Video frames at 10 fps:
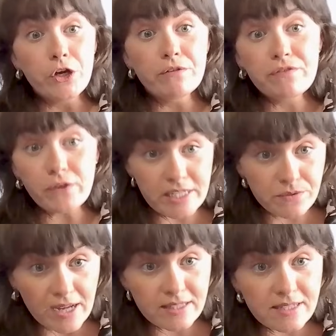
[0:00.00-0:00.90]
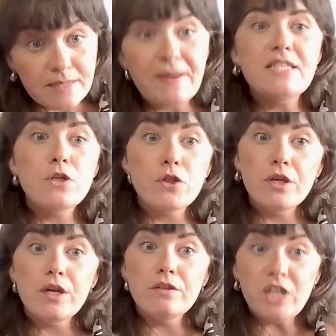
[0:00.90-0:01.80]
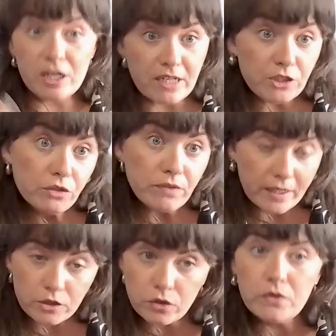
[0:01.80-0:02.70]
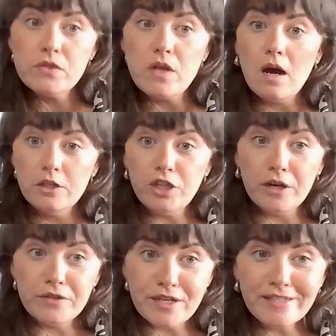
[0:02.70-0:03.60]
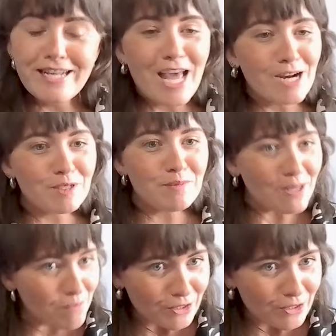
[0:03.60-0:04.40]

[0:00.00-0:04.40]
could freeze rents, depending on the generation of rent controls that are chosen. And I'm speaking